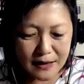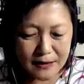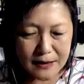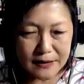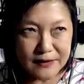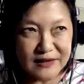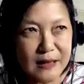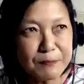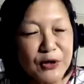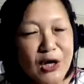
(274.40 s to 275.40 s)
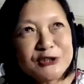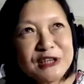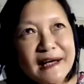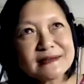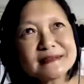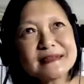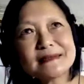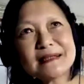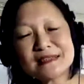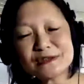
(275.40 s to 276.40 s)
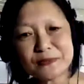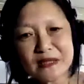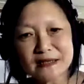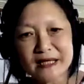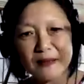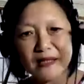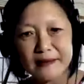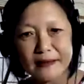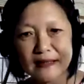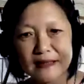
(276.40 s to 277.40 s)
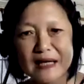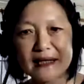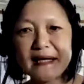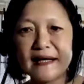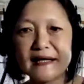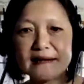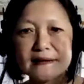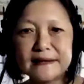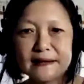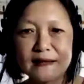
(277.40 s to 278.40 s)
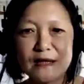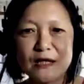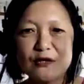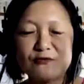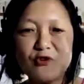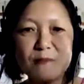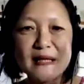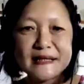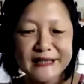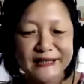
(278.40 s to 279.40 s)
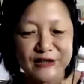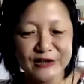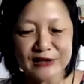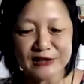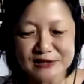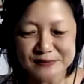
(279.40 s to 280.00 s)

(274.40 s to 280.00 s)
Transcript: the project has really been in my head for many years.